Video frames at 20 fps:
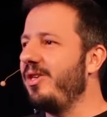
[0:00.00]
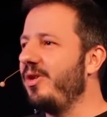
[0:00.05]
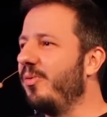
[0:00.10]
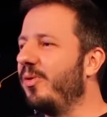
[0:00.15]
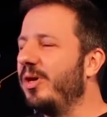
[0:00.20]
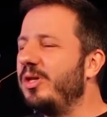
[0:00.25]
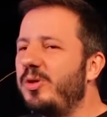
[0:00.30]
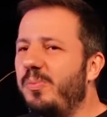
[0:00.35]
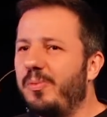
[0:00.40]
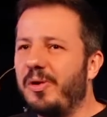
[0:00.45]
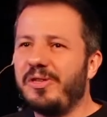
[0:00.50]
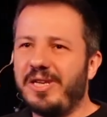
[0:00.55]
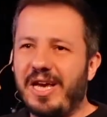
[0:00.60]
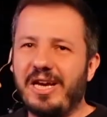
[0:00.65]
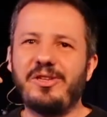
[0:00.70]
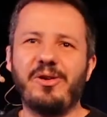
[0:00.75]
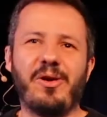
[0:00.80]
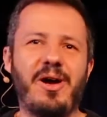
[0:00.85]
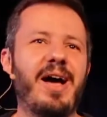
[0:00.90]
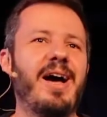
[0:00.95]
You want to
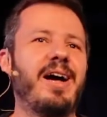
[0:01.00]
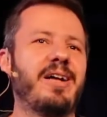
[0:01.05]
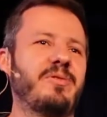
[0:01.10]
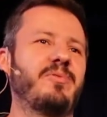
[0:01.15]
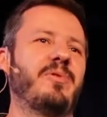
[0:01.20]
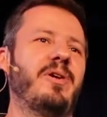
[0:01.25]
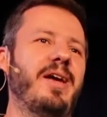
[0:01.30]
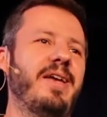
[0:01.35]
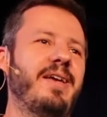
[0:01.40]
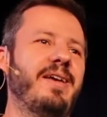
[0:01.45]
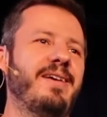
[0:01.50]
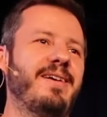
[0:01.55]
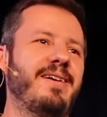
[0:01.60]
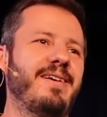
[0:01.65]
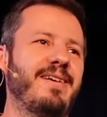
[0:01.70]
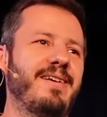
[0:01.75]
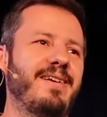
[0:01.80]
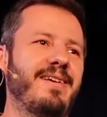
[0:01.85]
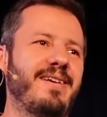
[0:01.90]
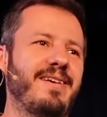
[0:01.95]
protect your heart, right?
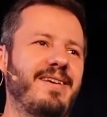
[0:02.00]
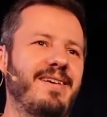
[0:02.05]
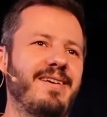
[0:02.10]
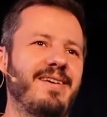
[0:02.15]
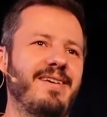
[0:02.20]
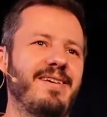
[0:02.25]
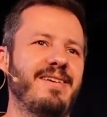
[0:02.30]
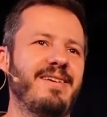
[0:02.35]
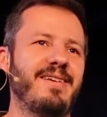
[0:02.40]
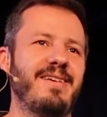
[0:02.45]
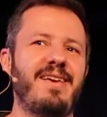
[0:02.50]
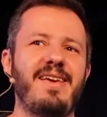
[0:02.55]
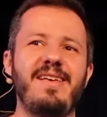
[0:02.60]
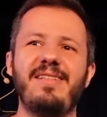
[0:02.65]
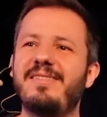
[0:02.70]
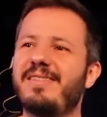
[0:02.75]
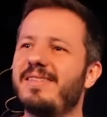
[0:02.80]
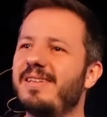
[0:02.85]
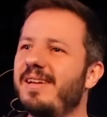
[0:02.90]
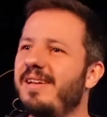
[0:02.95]

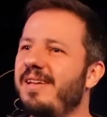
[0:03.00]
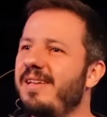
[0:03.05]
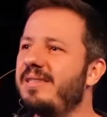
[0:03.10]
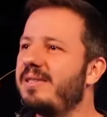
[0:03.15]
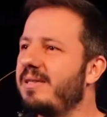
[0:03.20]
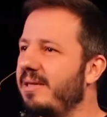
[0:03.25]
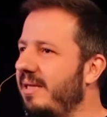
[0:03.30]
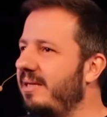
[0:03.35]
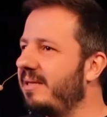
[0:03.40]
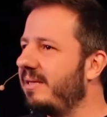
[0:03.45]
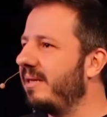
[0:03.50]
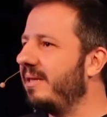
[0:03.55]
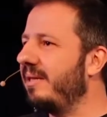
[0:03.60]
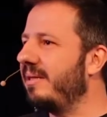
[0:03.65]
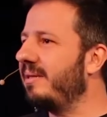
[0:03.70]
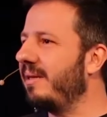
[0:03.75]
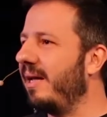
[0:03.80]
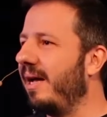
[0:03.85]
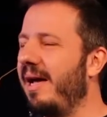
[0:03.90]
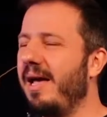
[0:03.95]

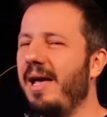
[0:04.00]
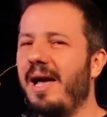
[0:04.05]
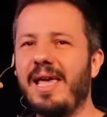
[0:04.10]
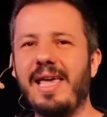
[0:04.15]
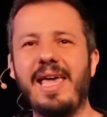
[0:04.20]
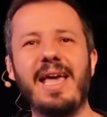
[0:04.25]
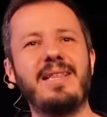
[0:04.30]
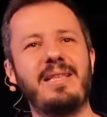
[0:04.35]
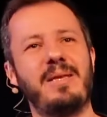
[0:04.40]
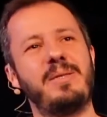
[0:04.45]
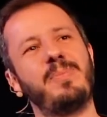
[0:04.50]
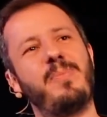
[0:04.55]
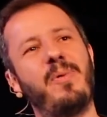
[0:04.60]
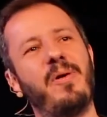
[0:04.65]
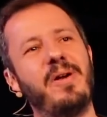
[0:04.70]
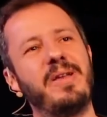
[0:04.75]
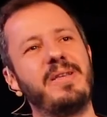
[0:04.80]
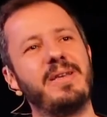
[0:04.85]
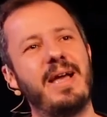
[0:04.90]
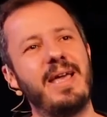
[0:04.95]
I get this
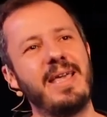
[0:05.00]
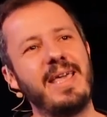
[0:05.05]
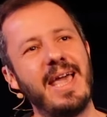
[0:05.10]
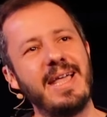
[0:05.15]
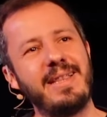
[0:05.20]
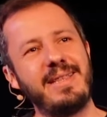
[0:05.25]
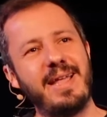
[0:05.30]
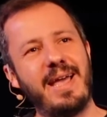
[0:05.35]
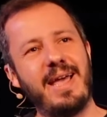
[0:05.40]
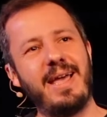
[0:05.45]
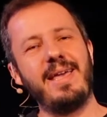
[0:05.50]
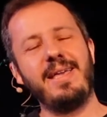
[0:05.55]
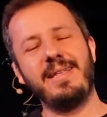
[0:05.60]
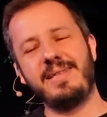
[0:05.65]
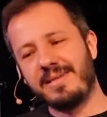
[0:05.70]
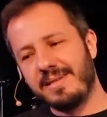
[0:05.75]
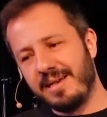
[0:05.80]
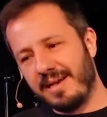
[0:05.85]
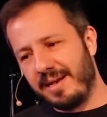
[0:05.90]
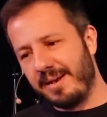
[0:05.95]
point. I get
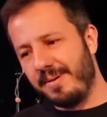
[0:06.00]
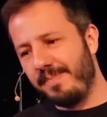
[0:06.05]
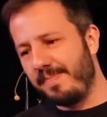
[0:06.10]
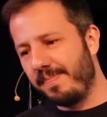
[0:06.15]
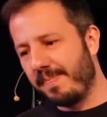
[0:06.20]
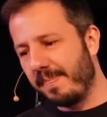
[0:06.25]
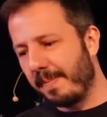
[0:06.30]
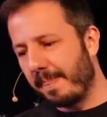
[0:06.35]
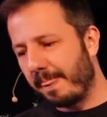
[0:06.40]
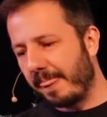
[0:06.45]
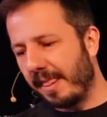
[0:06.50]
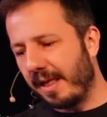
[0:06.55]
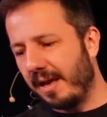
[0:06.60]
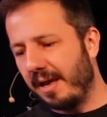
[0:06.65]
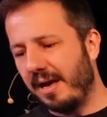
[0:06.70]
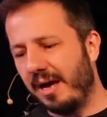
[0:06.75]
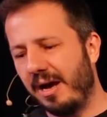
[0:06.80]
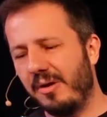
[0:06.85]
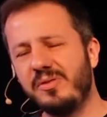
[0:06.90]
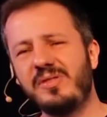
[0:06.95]
that.
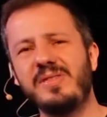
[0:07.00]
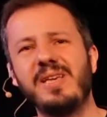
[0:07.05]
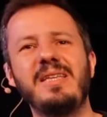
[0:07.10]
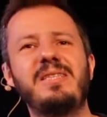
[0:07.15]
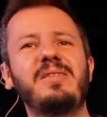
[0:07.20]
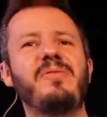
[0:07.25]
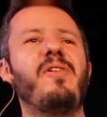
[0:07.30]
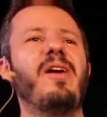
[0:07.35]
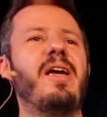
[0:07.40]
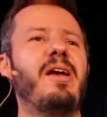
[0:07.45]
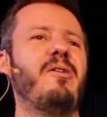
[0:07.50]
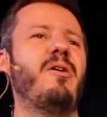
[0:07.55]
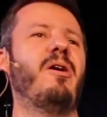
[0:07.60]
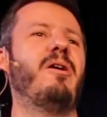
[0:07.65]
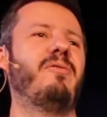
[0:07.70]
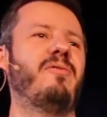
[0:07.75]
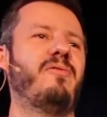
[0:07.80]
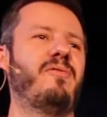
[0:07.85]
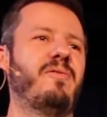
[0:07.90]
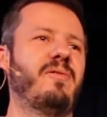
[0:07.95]
I would say it's fair
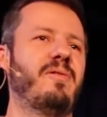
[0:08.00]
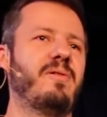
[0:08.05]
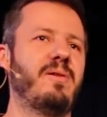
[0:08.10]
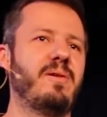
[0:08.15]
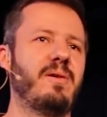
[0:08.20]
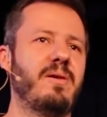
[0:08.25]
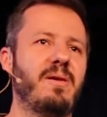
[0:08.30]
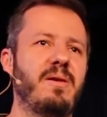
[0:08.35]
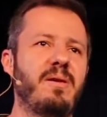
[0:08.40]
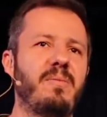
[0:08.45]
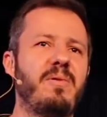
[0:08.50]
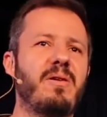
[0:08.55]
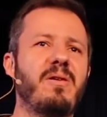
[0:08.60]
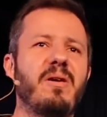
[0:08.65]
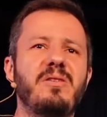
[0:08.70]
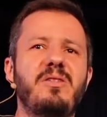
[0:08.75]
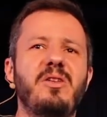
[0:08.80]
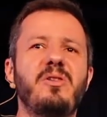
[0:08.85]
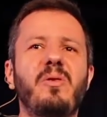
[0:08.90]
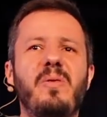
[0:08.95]
enough,
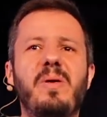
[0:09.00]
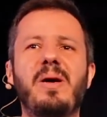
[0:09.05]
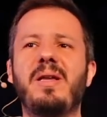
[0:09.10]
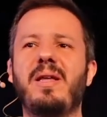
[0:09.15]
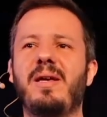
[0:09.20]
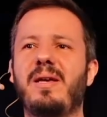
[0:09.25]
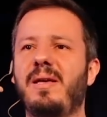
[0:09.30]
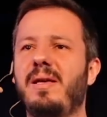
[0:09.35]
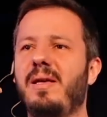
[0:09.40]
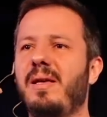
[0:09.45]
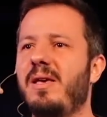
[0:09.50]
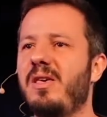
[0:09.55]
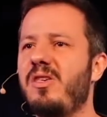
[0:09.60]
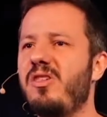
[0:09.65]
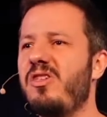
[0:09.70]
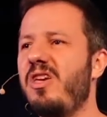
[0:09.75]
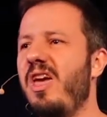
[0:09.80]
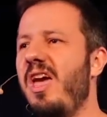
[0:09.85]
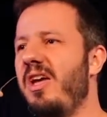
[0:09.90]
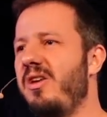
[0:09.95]
because you don't want to
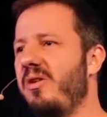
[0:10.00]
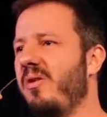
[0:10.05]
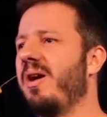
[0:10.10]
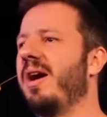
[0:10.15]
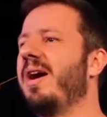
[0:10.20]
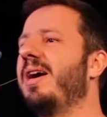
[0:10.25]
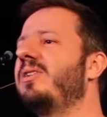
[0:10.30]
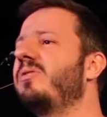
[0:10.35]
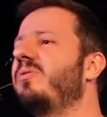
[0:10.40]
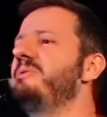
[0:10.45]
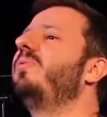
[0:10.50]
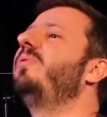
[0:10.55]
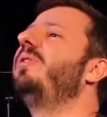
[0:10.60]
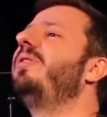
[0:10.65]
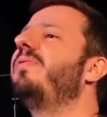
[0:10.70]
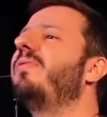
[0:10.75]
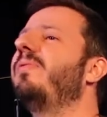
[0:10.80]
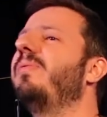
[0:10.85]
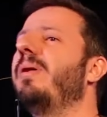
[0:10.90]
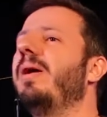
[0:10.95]
share your heart
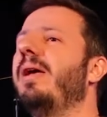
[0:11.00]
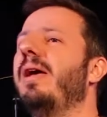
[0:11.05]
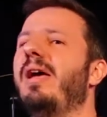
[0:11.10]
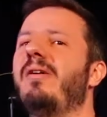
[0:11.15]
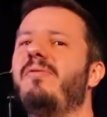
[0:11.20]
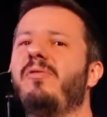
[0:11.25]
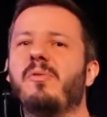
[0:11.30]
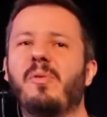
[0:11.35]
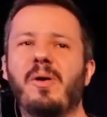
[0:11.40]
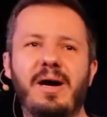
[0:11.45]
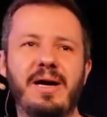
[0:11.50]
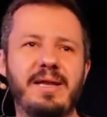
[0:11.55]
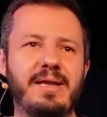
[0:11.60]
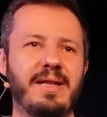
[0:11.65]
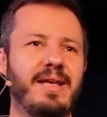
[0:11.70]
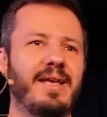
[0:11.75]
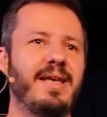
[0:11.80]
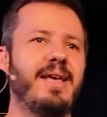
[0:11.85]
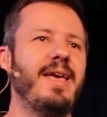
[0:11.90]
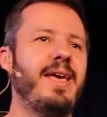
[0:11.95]
with
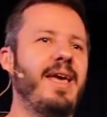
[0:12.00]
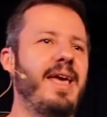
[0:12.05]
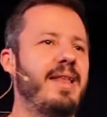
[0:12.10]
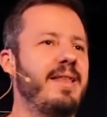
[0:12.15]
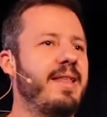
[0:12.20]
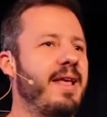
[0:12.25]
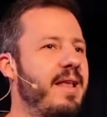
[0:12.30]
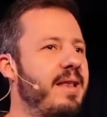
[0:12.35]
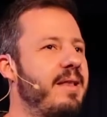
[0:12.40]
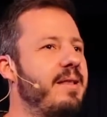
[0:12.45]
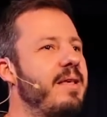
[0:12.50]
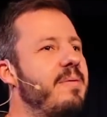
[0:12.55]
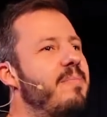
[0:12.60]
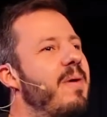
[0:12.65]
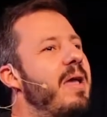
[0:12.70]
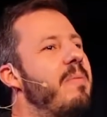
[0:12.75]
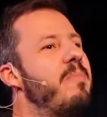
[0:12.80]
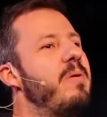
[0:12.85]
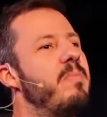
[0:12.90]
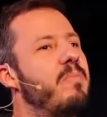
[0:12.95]
everyone, and then it
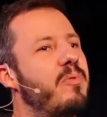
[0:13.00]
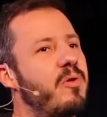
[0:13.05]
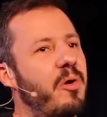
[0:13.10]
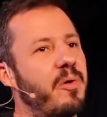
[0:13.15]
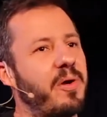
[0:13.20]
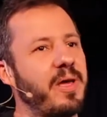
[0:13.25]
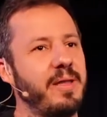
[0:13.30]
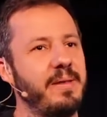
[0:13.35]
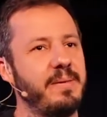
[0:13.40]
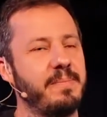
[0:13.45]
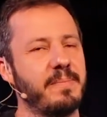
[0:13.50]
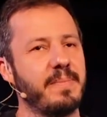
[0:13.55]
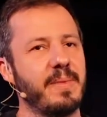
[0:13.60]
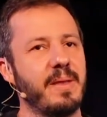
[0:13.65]
might be broken.